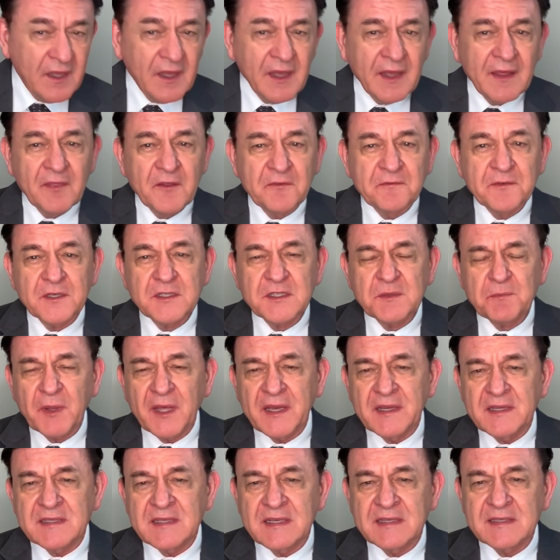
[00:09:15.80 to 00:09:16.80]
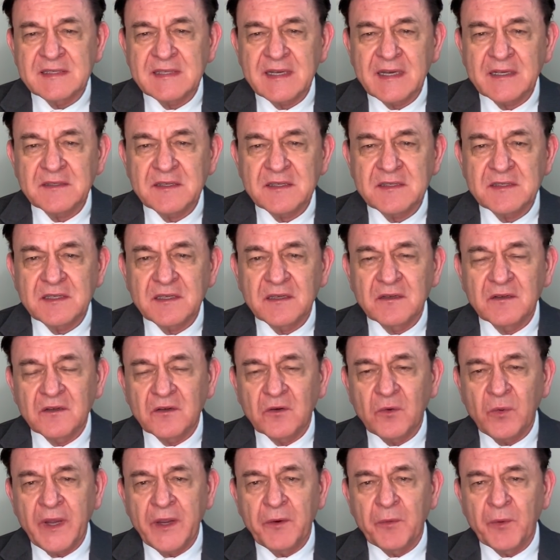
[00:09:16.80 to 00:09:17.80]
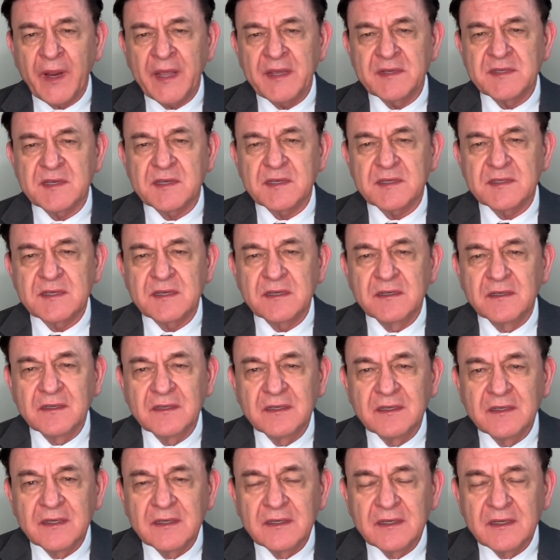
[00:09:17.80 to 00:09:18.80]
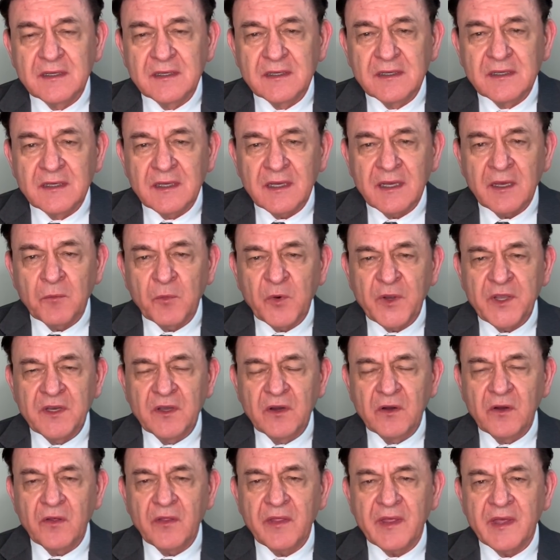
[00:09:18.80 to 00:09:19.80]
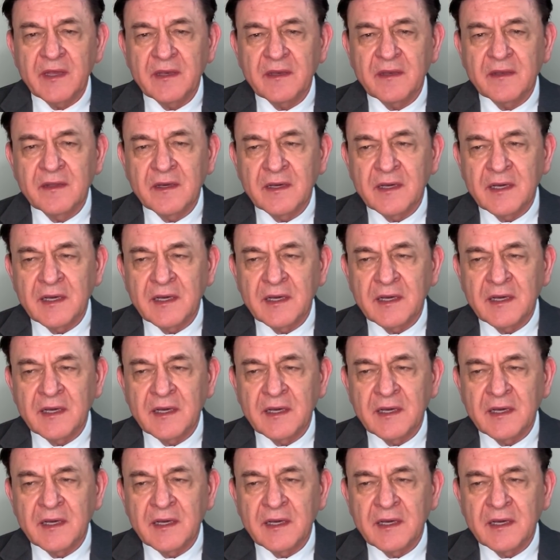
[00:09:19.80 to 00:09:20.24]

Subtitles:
In the first place, it sounds quite racist, and we know that